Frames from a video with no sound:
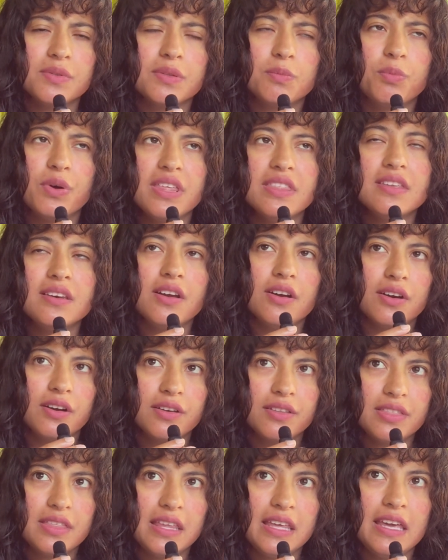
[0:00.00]
with an
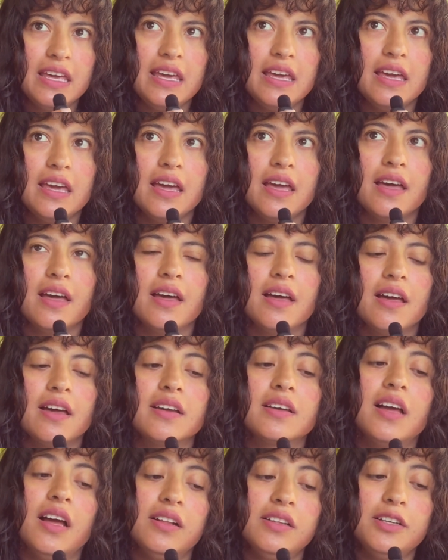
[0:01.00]
earthy
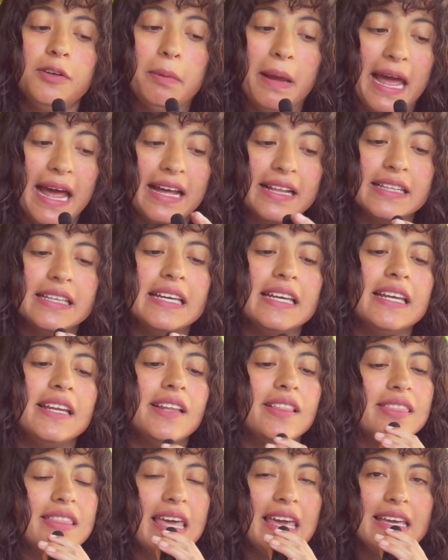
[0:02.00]
color palette,
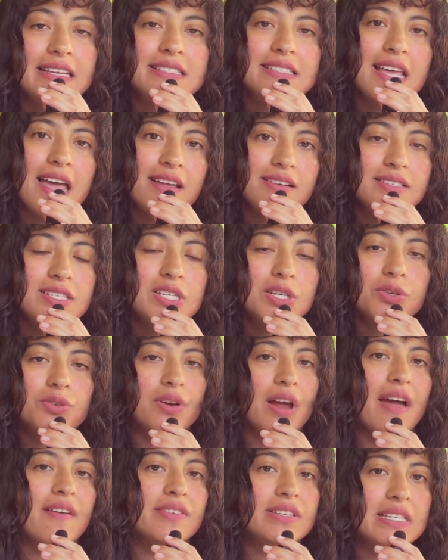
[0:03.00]
they tend to
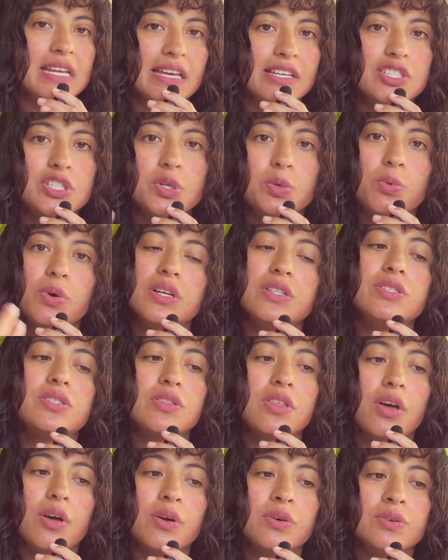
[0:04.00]
gravitate towards
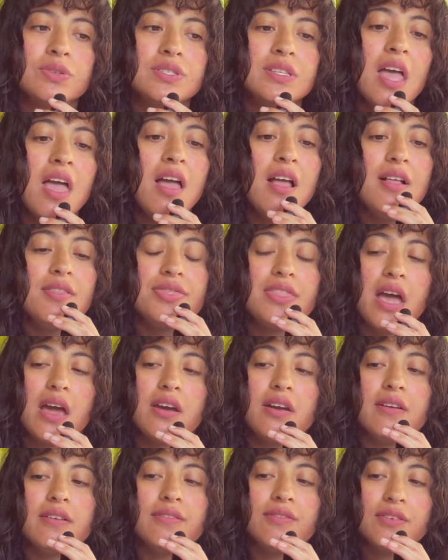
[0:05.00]
those that
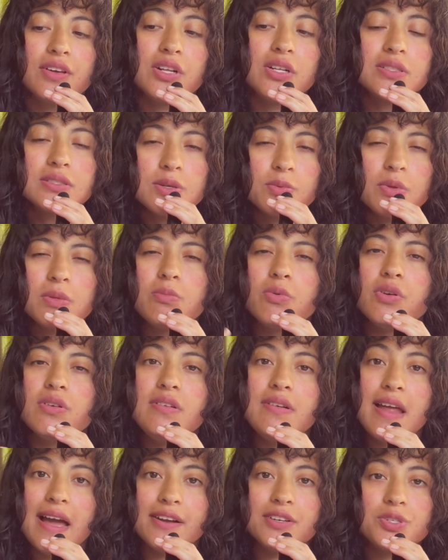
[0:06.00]
are filled with more
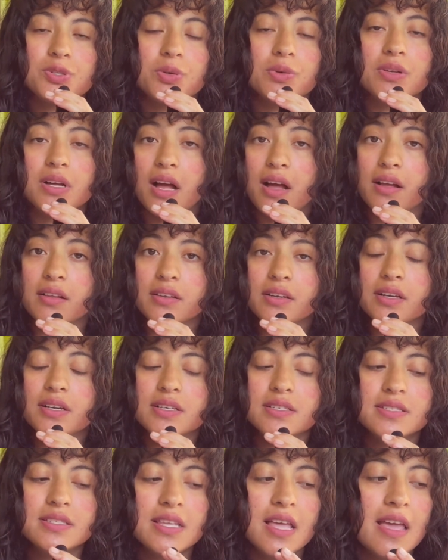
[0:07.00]
natural
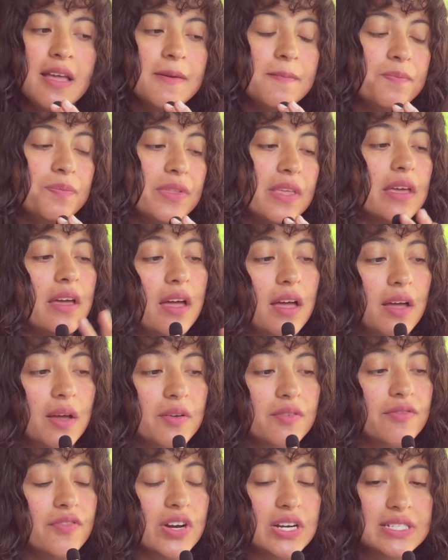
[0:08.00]
colors
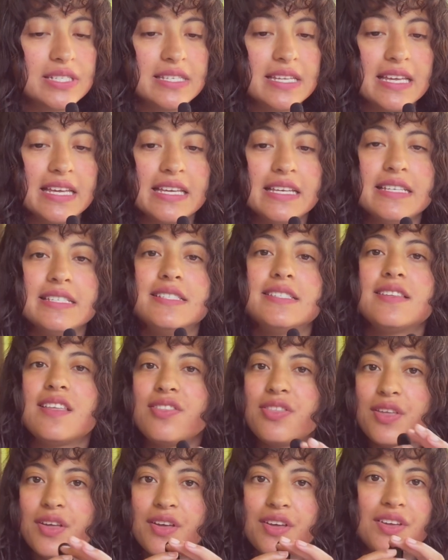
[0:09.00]
versus
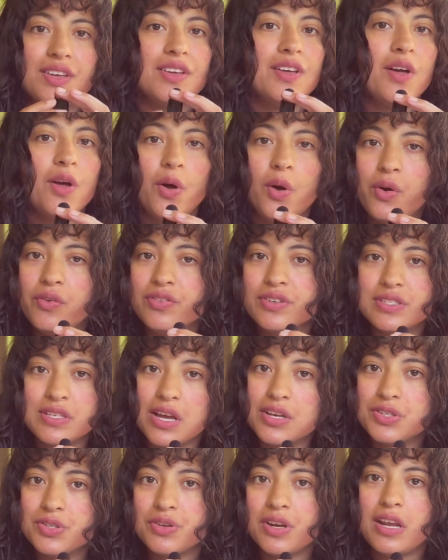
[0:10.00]
the
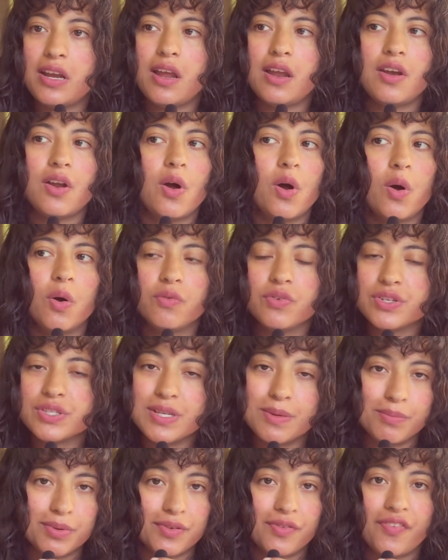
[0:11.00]
oversaturated,
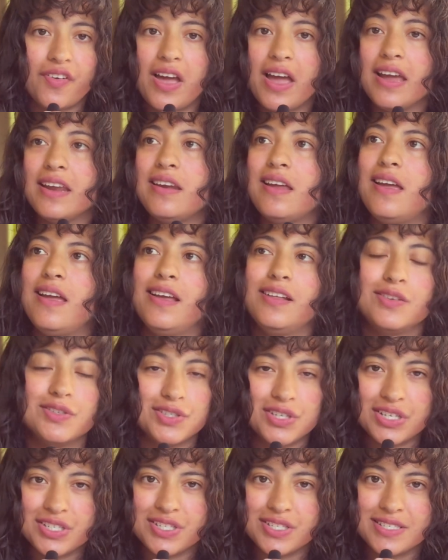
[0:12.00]
oversimplified
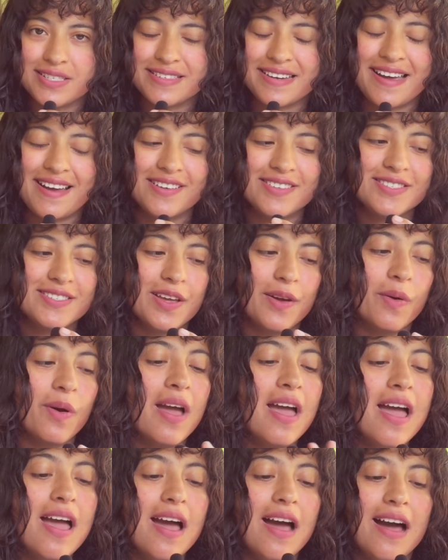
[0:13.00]
illustration style. So
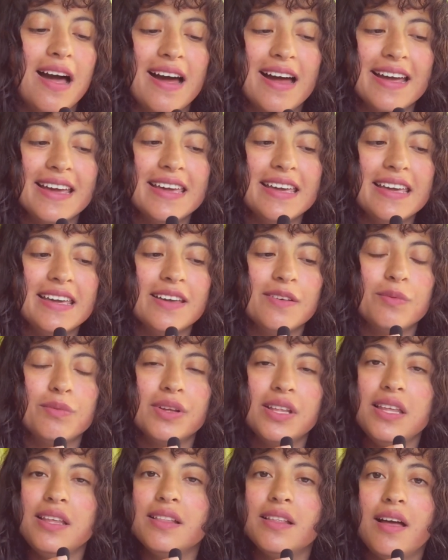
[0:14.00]
I
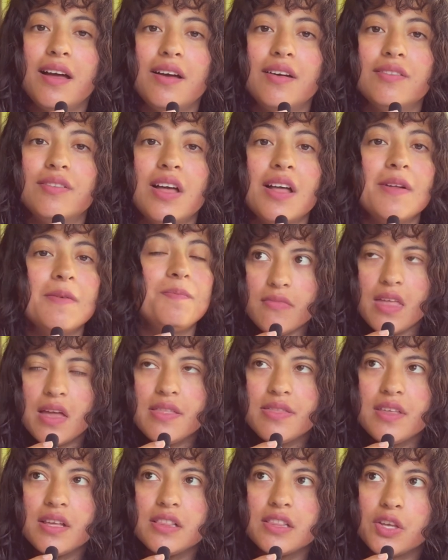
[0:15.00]
really love
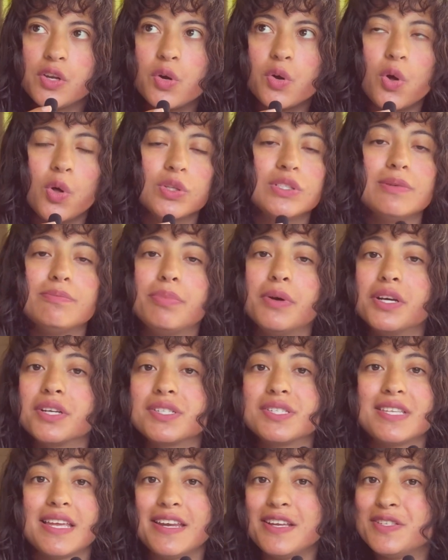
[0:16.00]
the little golden books
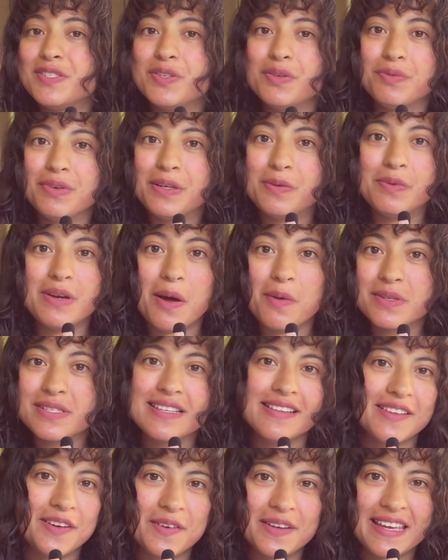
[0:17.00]
that I used to read when I was a
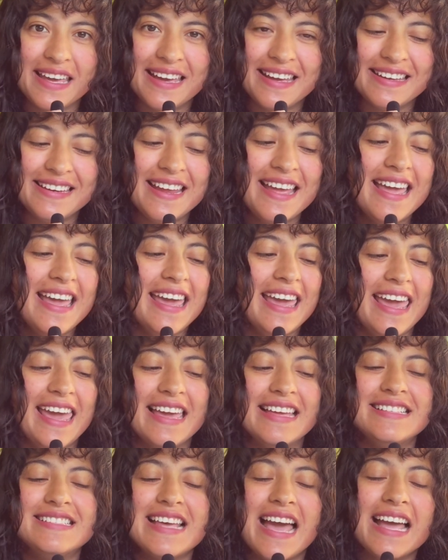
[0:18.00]
little kid,
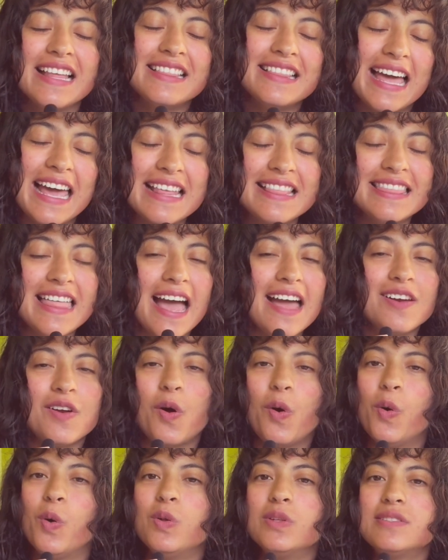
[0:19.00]
and I like that
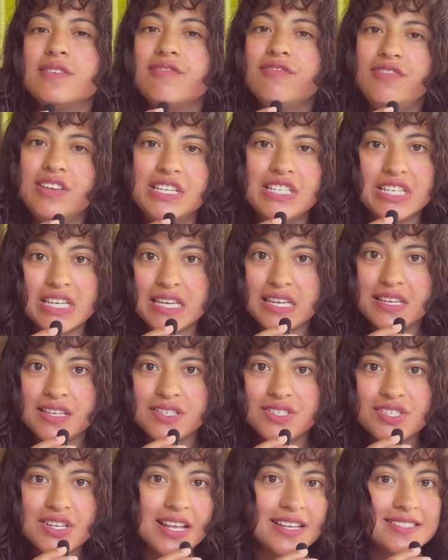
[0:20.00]
old
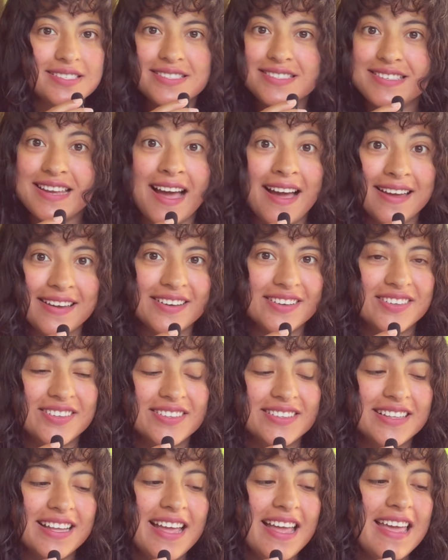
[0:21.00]
vintage
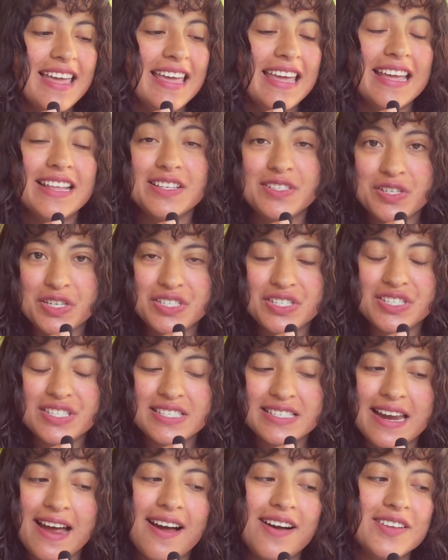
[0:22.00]
style, illustration
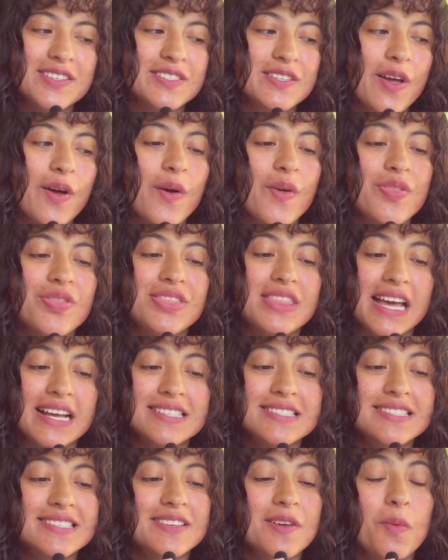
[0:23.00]
style. So
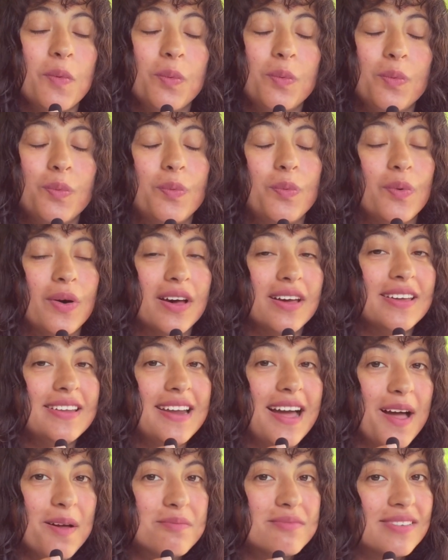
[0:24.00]
that's what
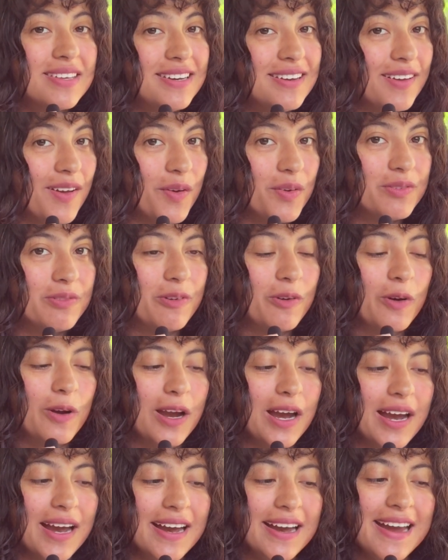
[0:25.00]
I'm gonna go
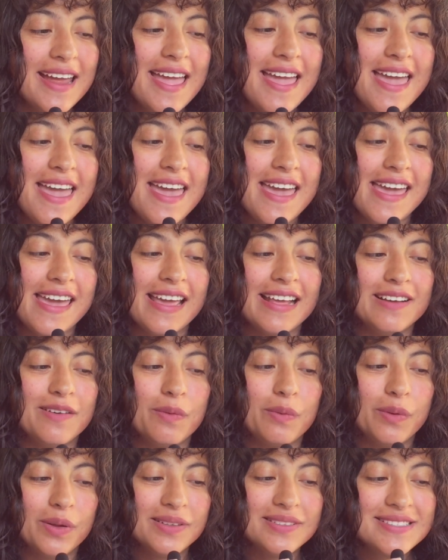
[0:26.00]
for.
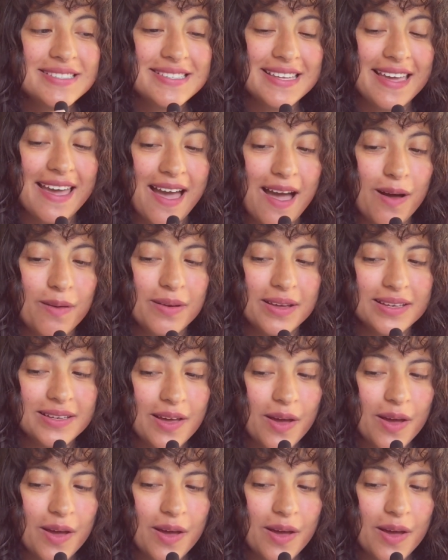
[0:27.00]
We'll see how it